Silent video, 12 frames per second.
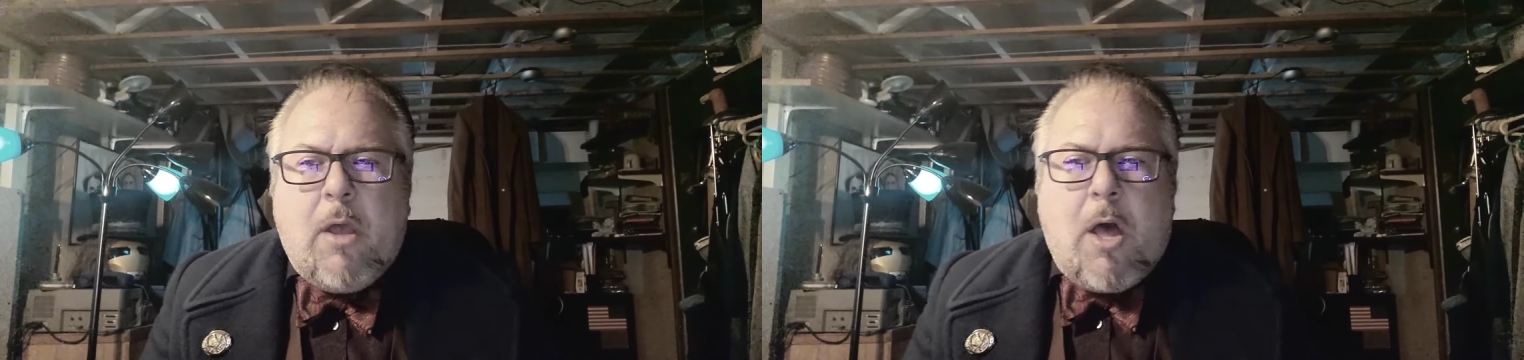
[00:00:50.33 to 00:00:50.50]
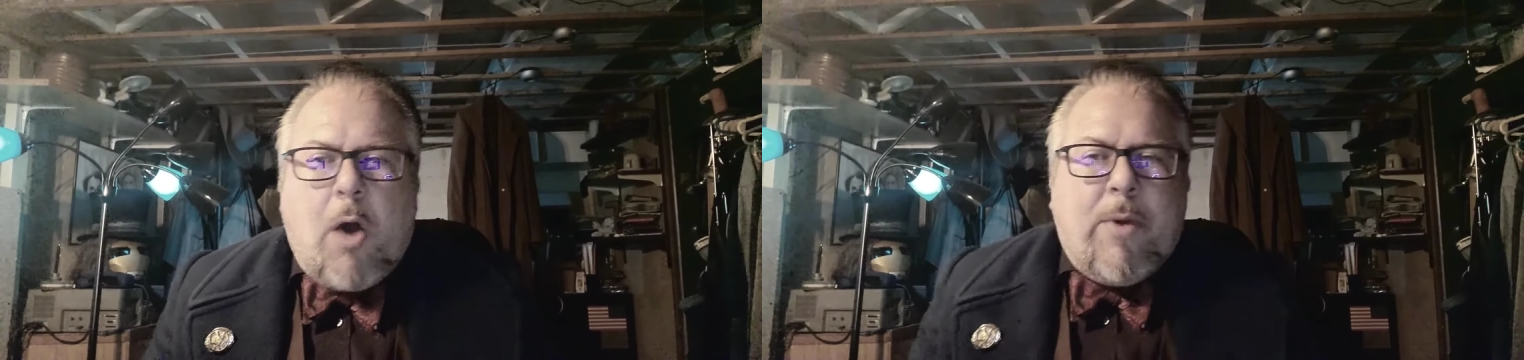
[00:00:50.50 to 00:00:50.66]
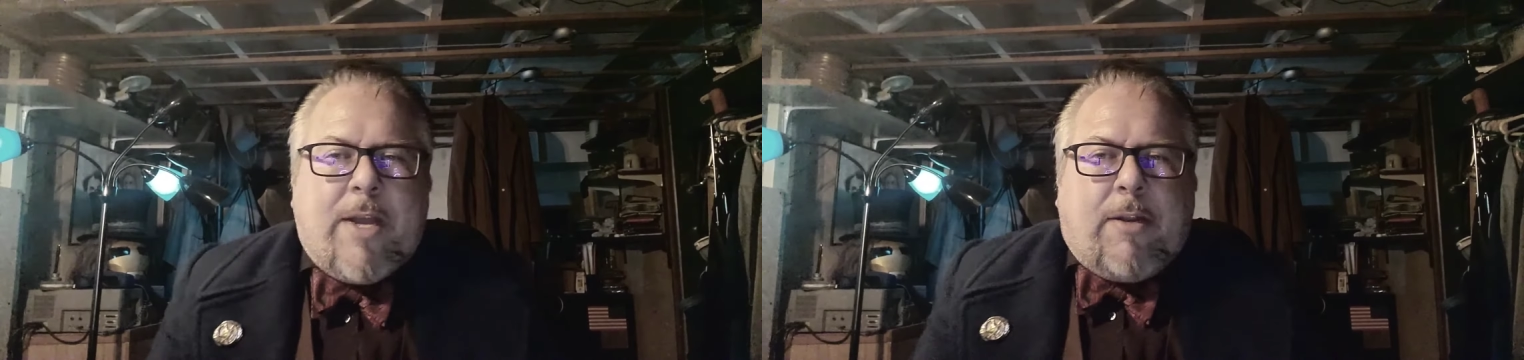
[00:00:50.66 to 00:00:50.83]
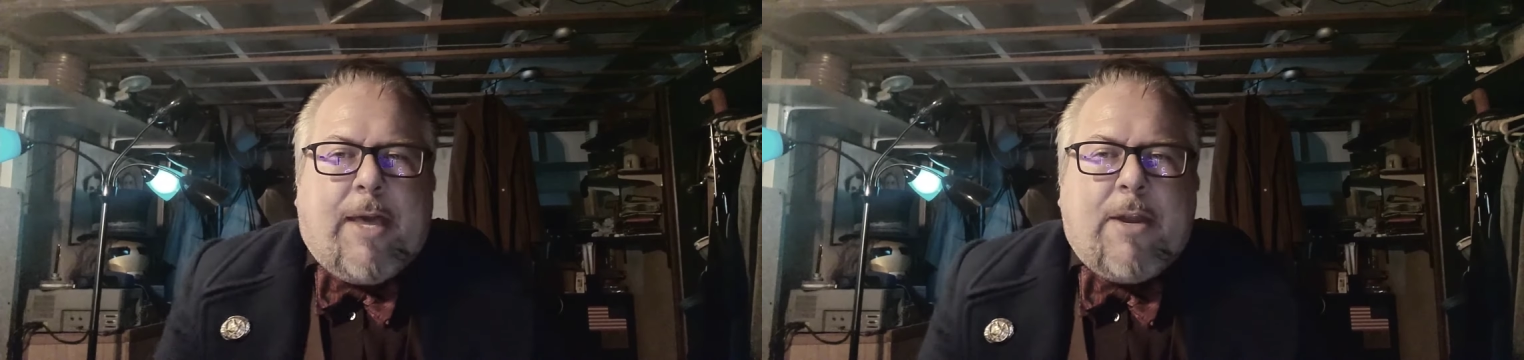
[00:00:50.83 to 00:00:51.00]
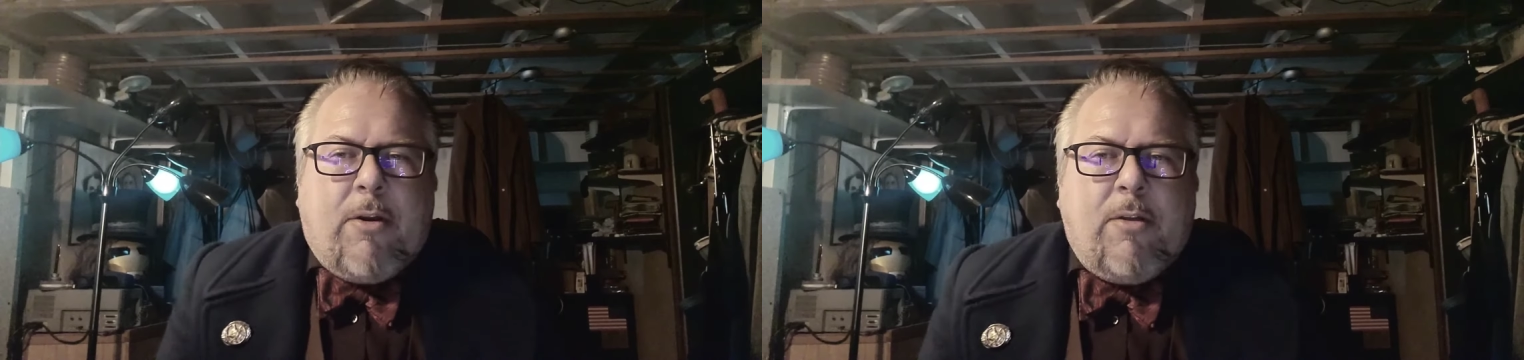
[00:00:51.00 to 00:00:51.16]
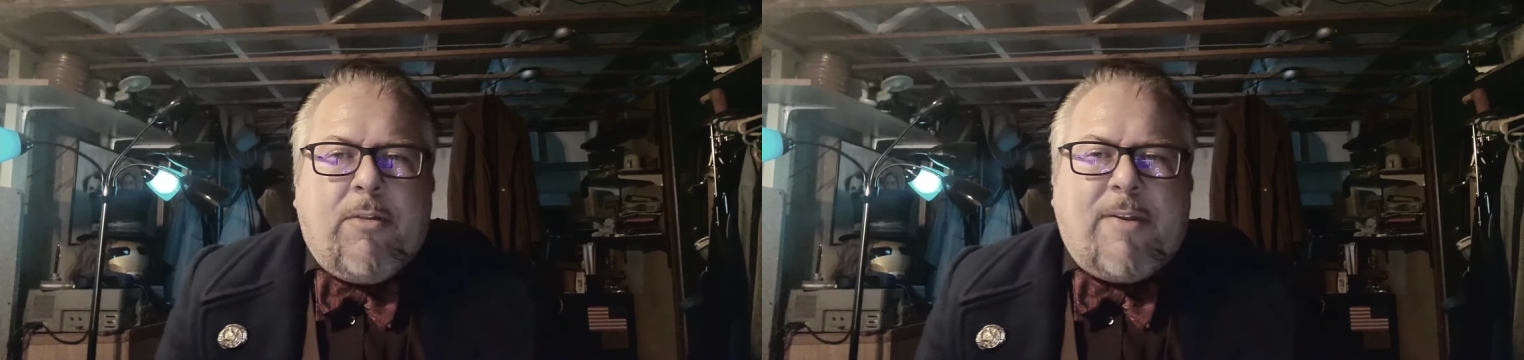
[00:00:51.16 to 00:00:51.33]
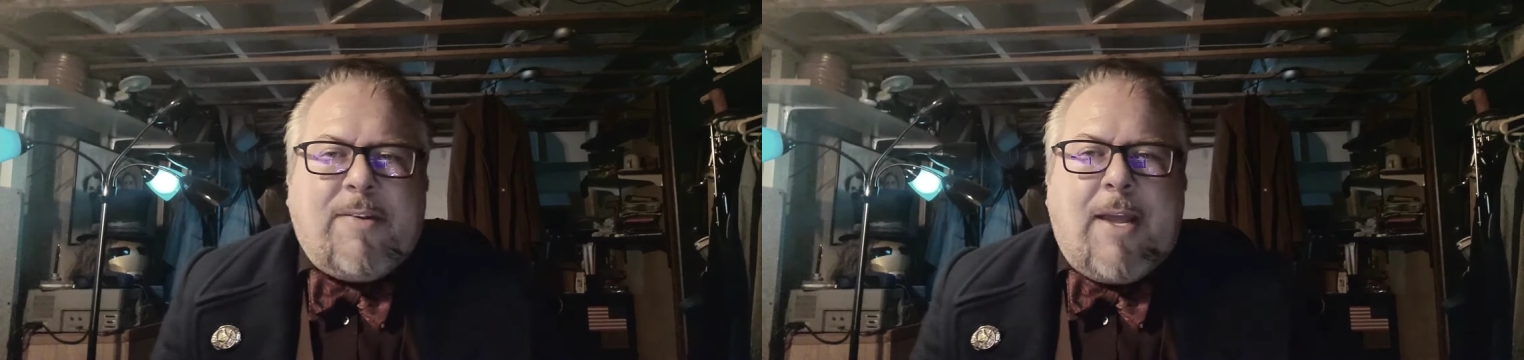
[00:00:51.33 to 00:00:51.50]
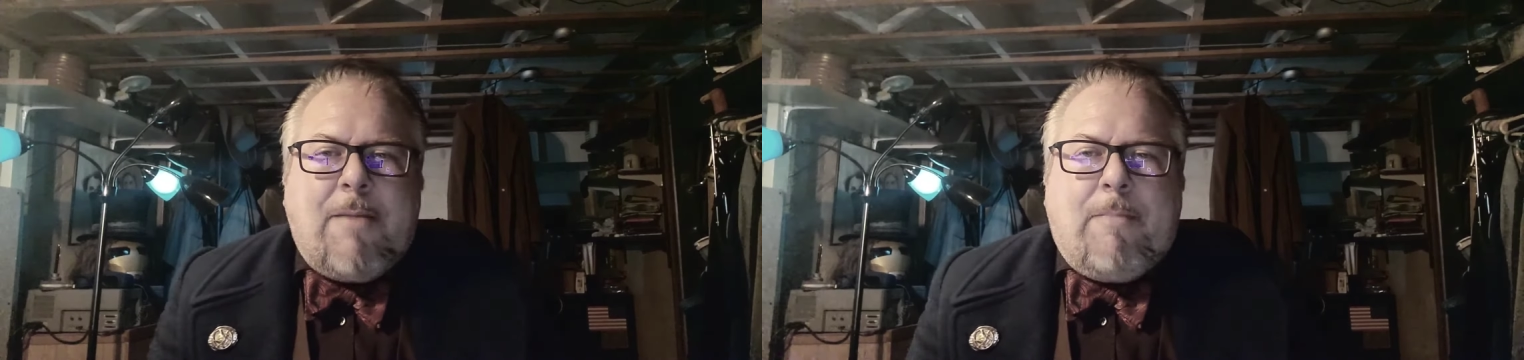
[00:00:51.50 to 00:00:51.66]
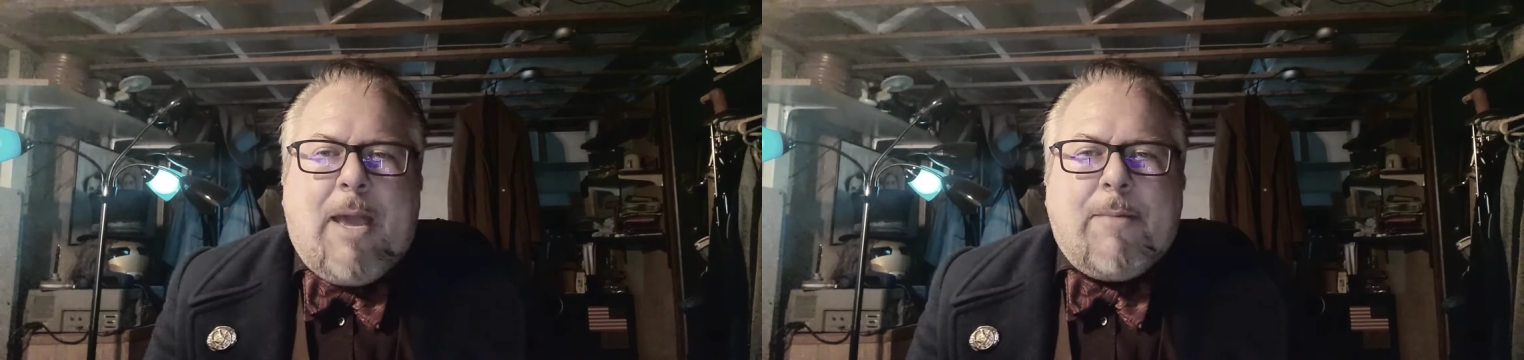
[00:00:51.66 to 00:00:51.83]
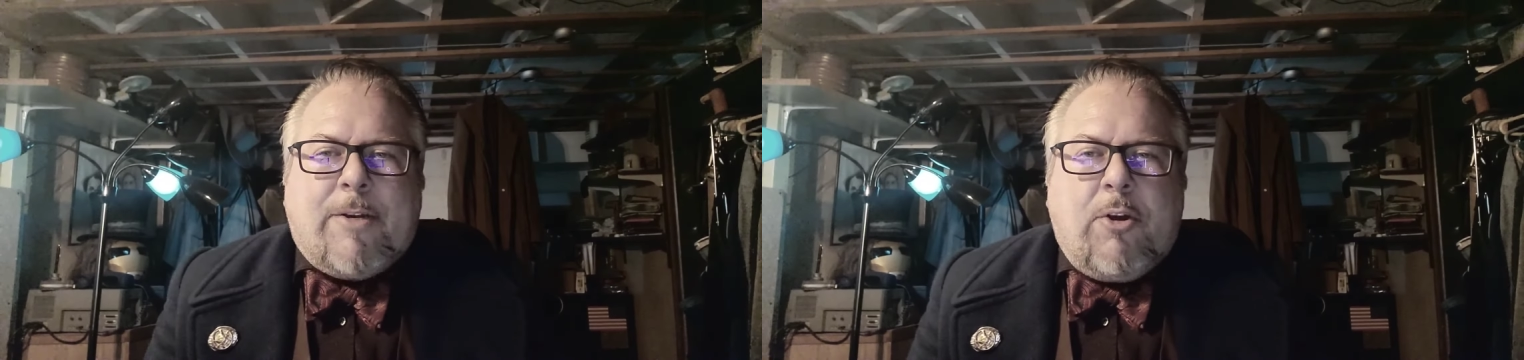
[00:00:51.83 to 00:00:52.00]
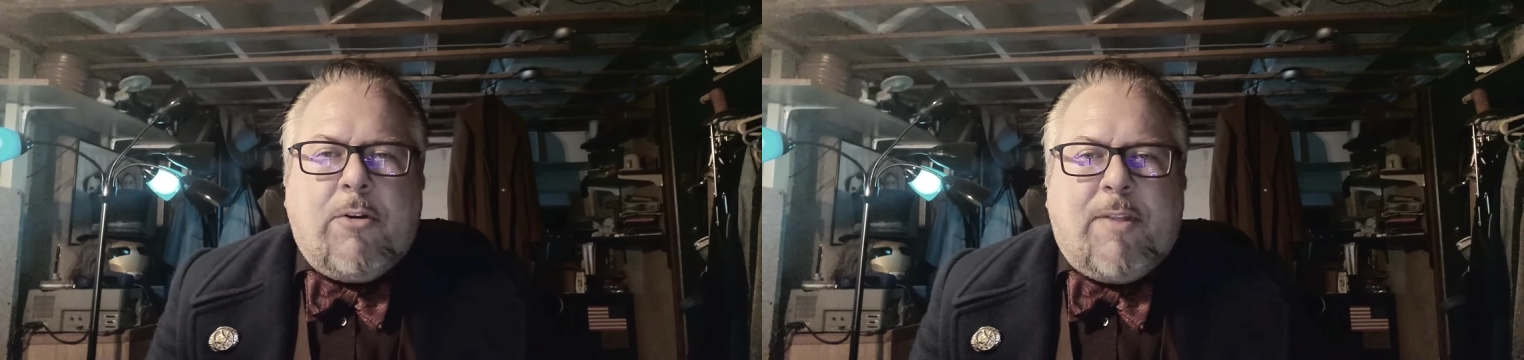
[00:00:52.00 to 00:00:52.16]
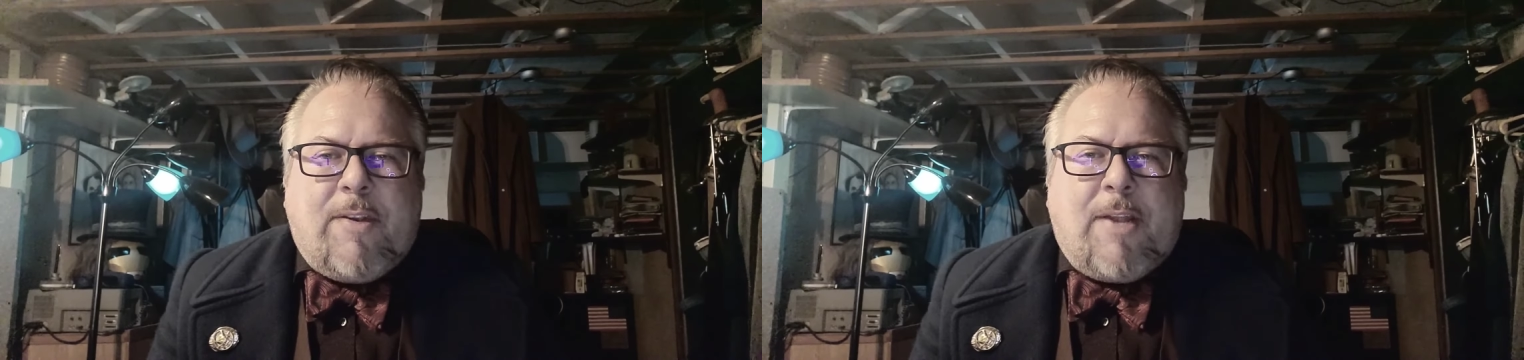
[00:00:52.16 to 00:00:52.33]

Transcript: A week later, the same man returned to the